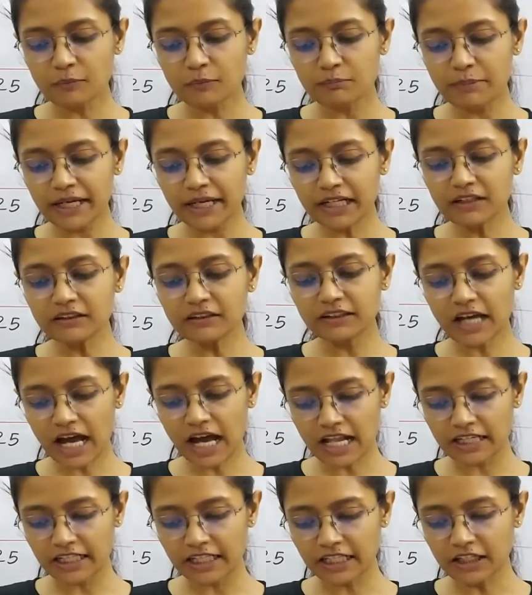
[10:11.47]
a big
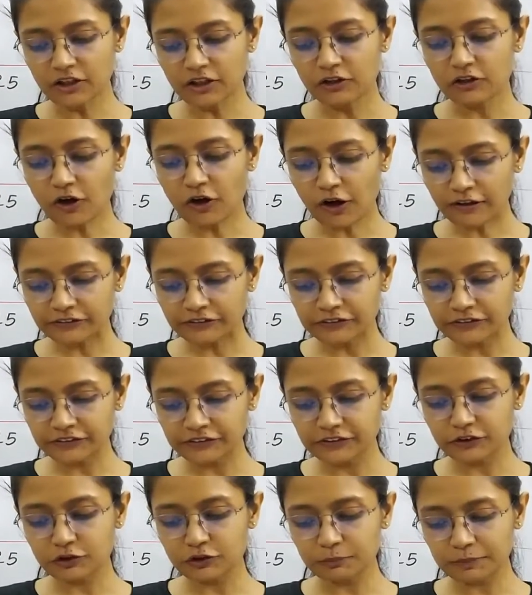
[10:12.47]
thali
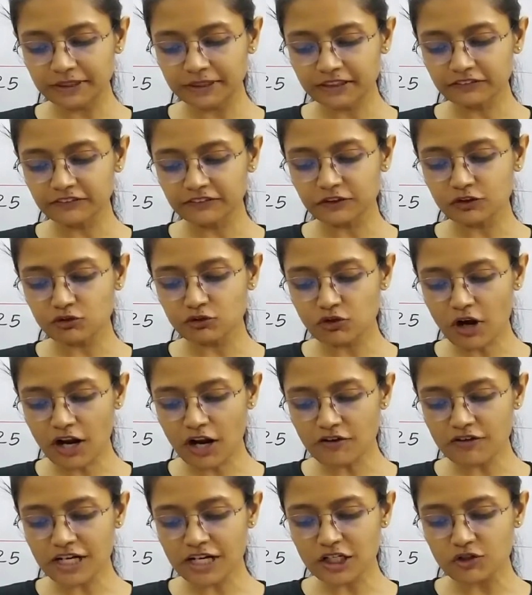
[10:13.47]
costs rupees
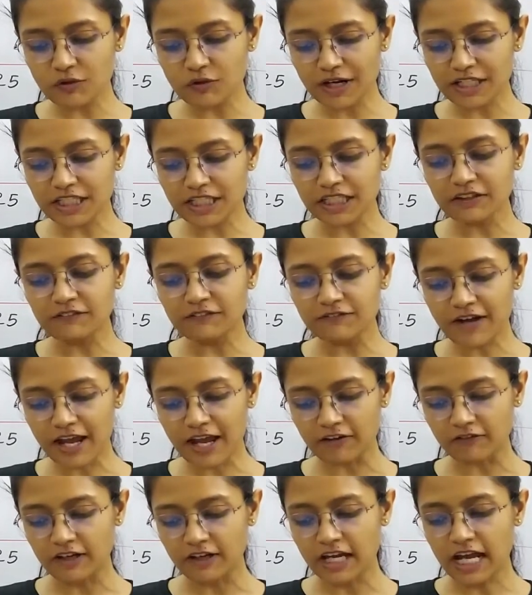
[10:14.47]

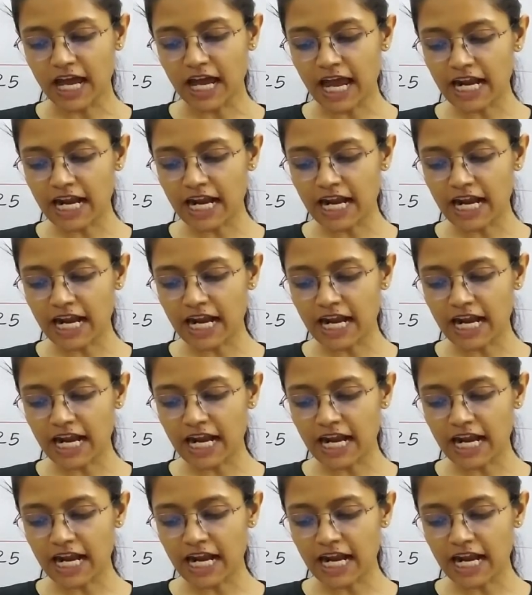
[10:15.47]
225